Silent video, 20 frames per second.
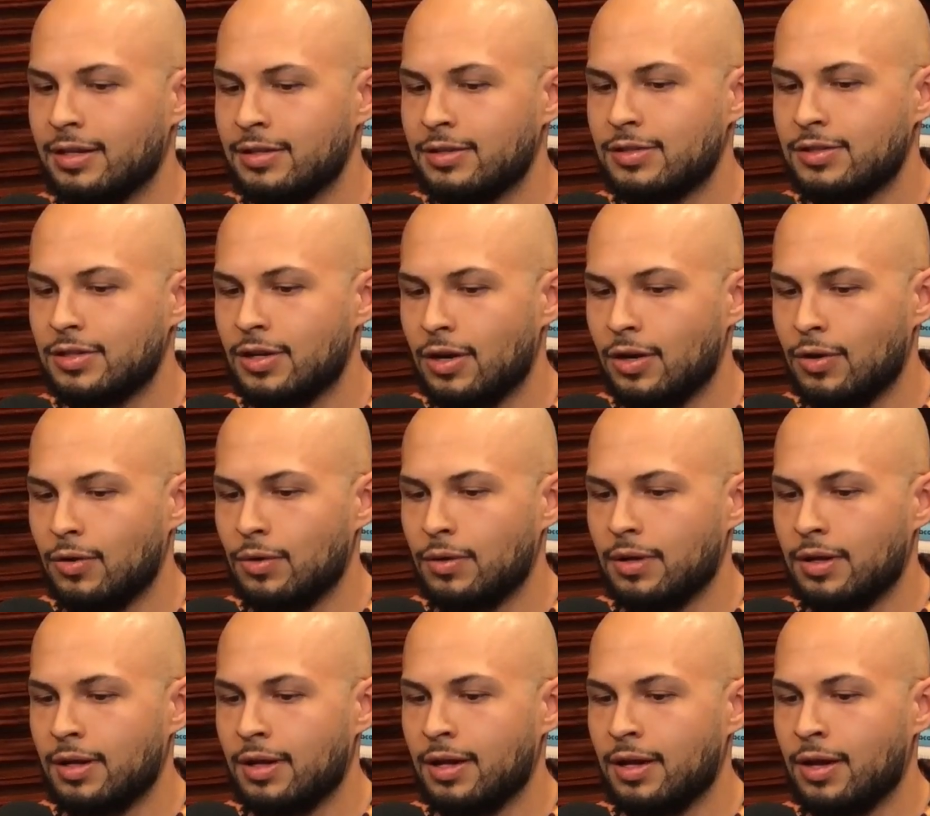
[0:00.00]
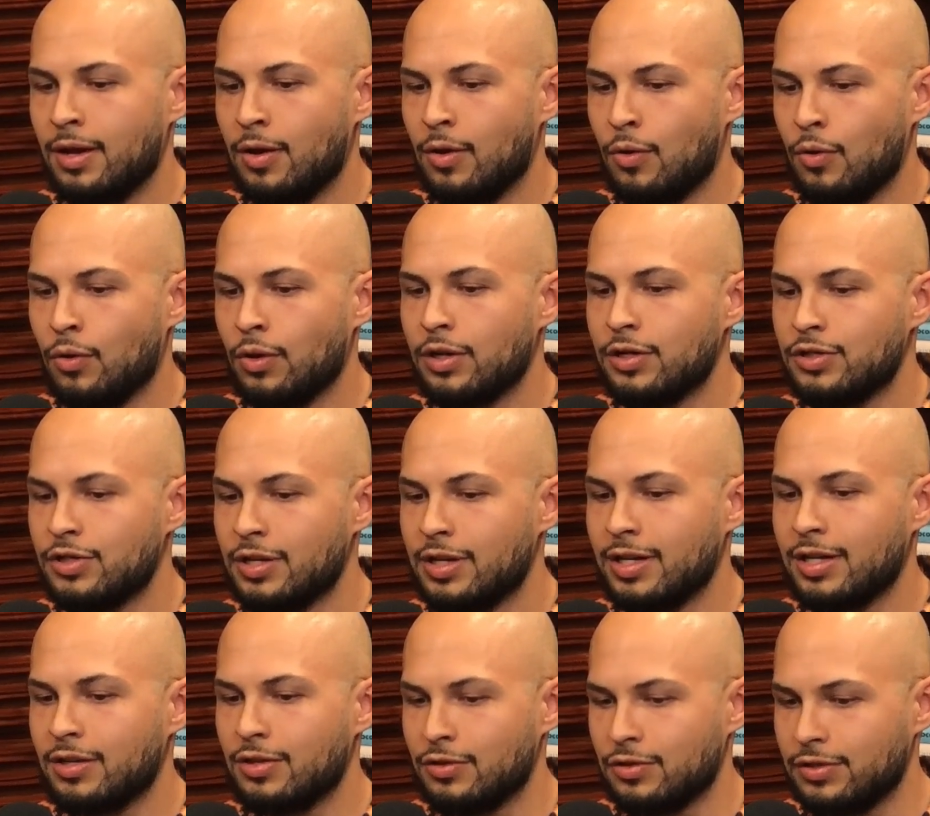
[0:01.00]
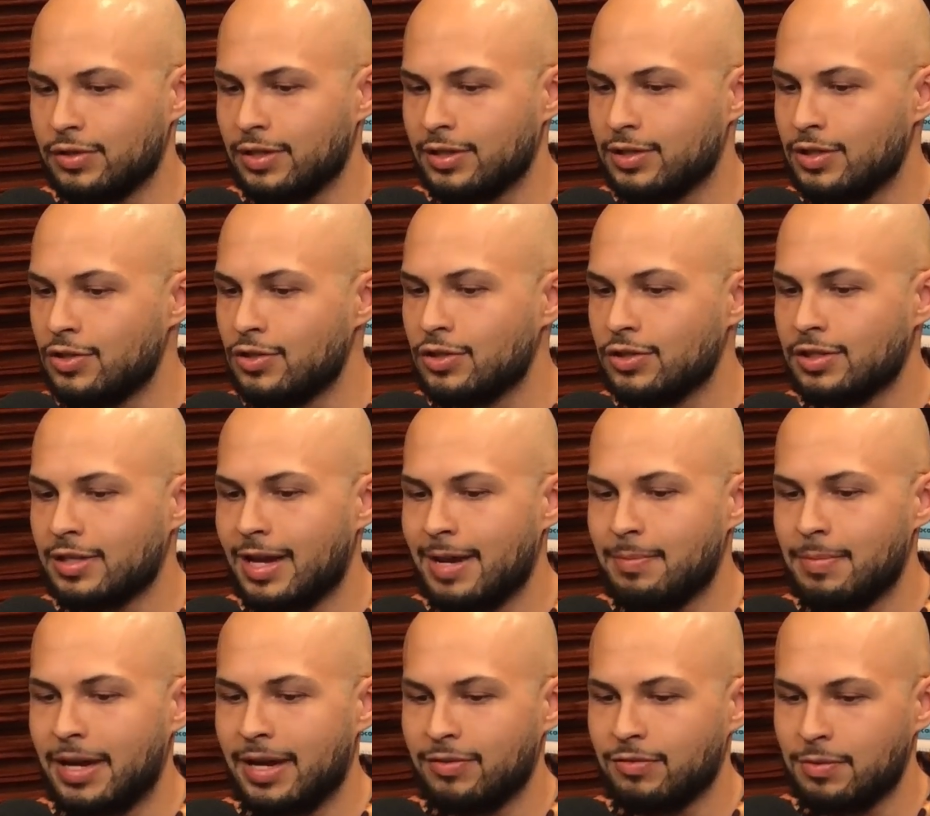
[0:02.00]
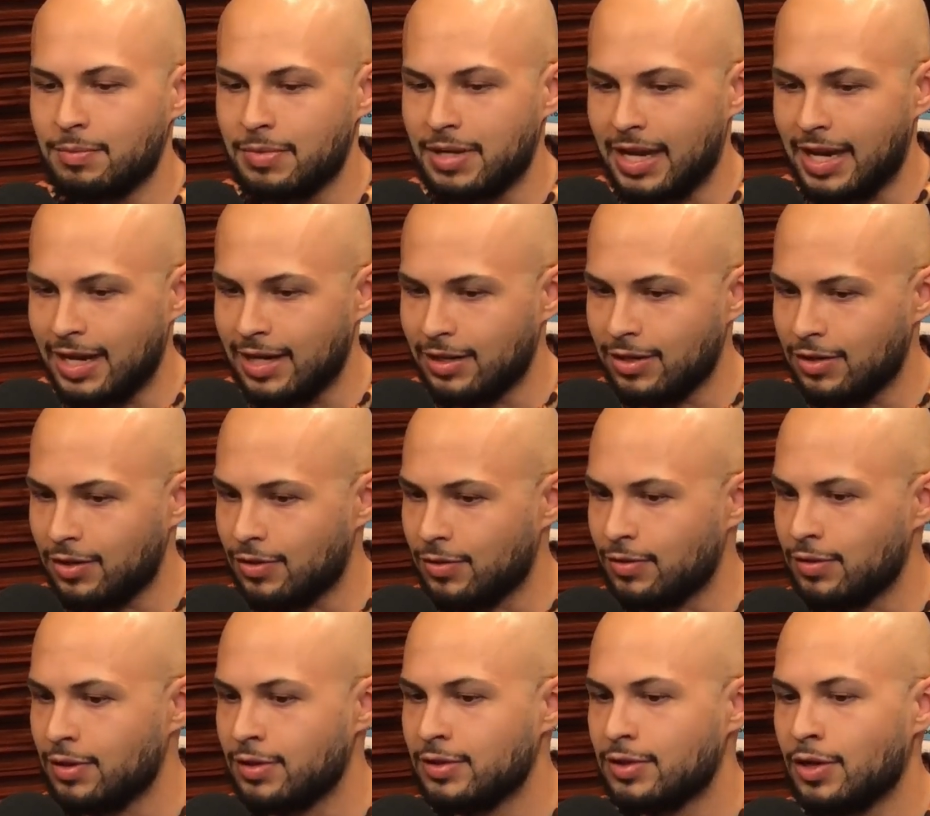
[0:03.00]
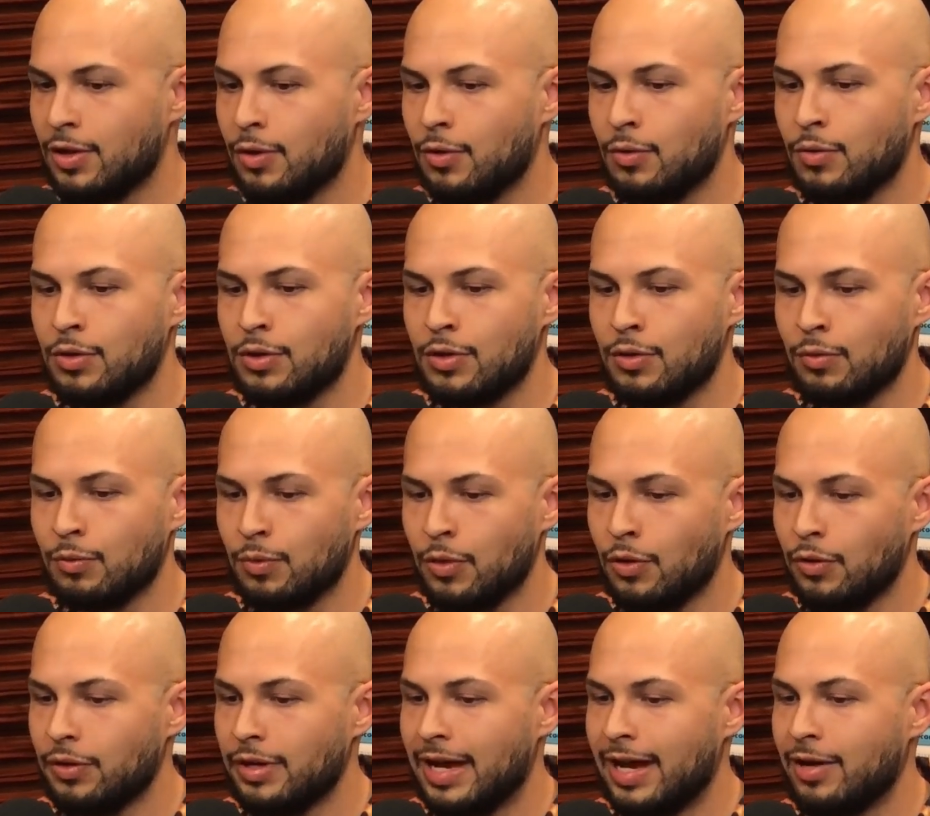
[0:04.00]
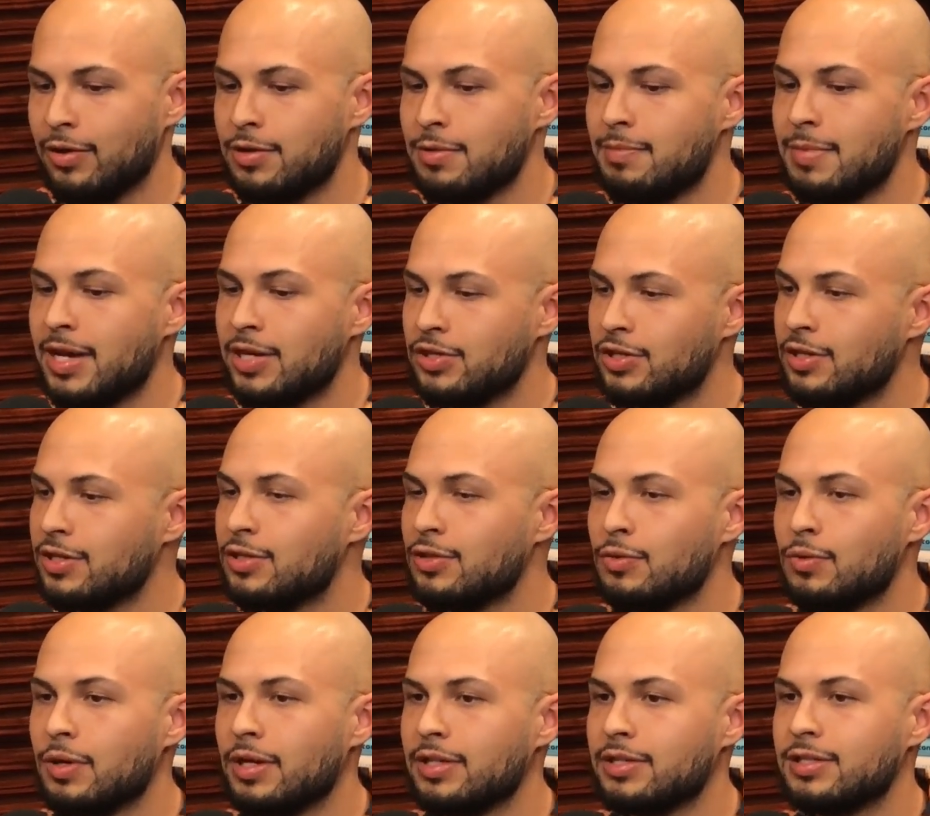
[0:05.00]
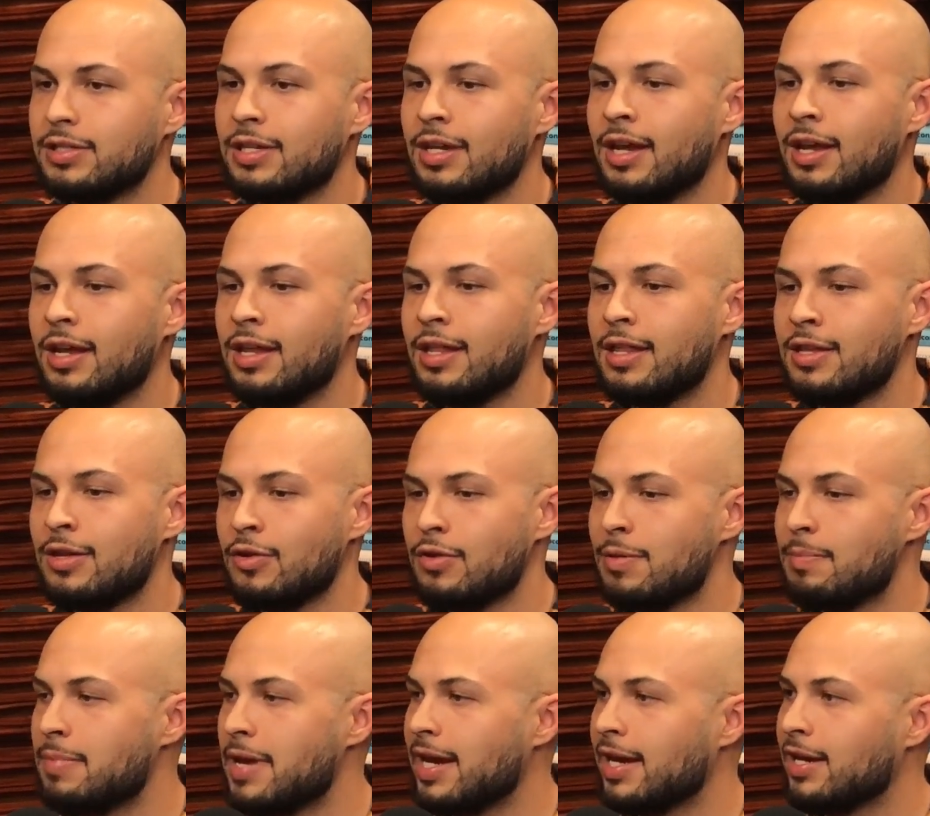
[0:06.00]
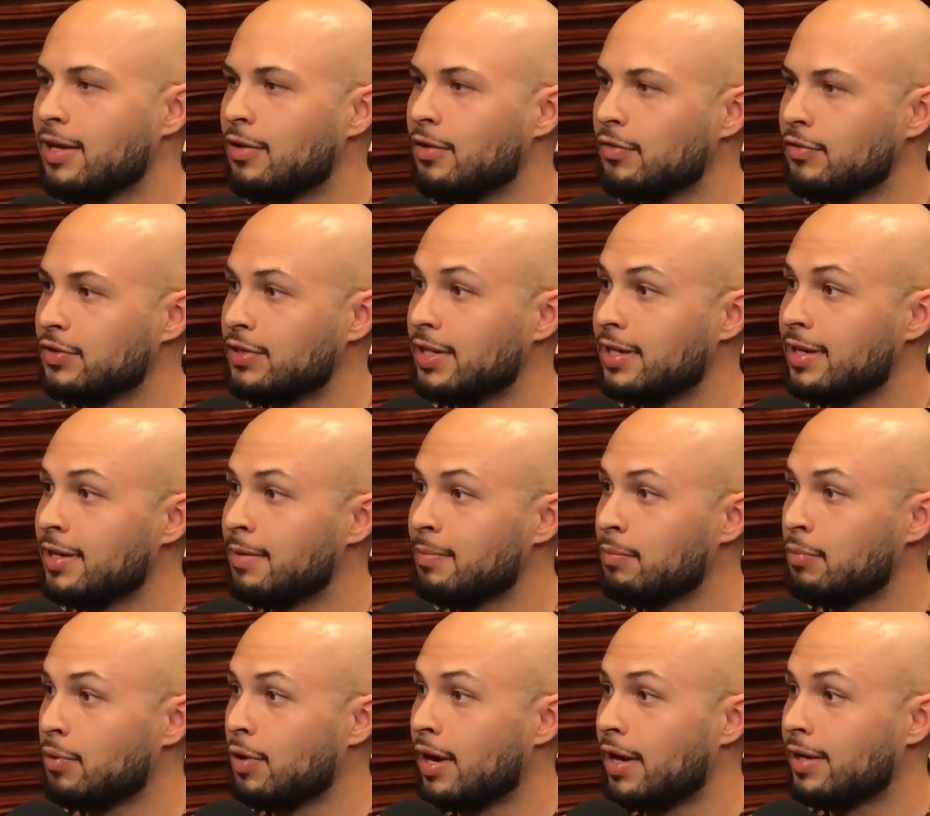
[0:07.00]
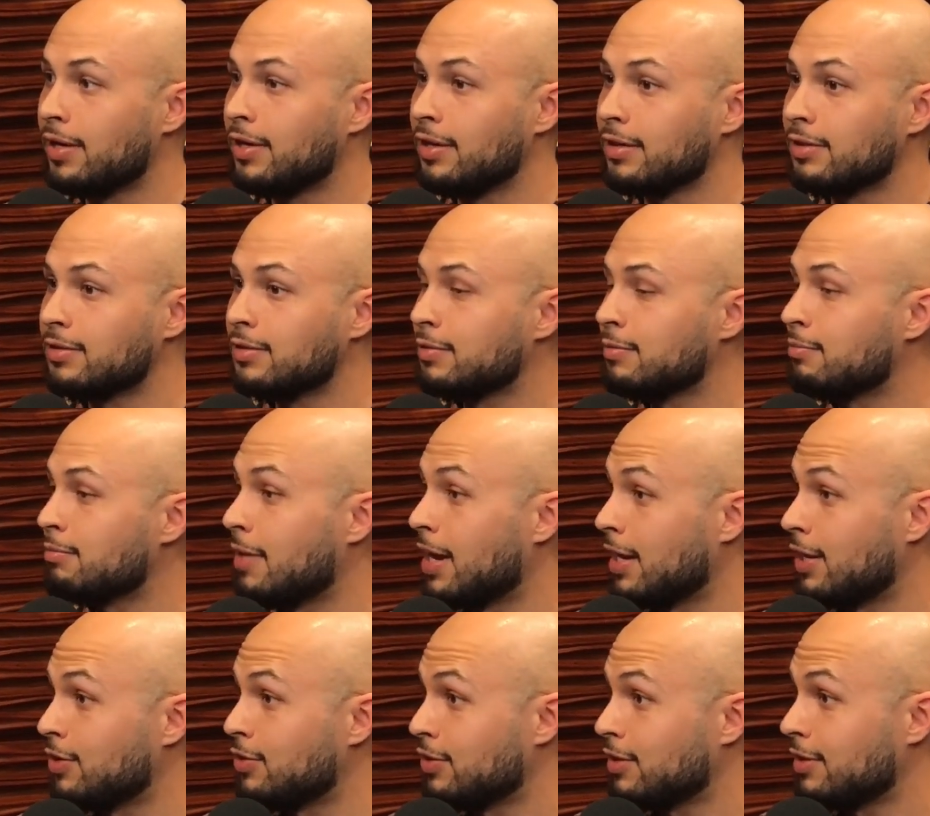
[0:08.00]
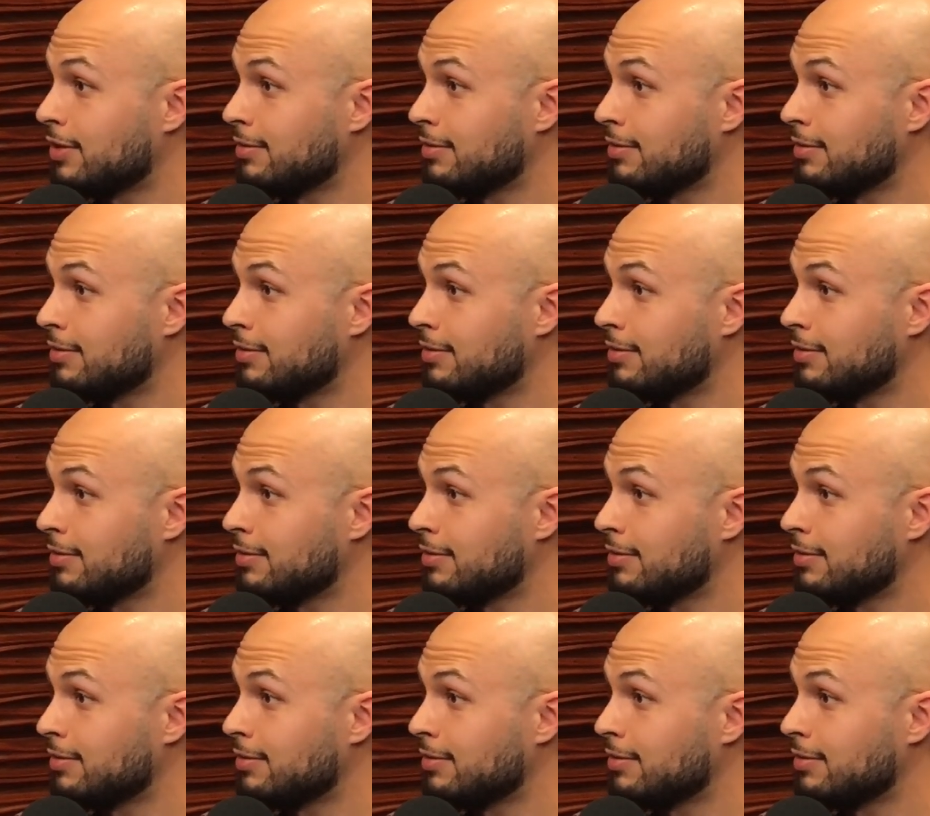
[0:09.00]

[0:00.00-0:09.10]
so Origin Acoustics, you just got back from Cancun. Mm-hmm. So your role now, you mentioned to us, you're the Bang & Olufsen product manager?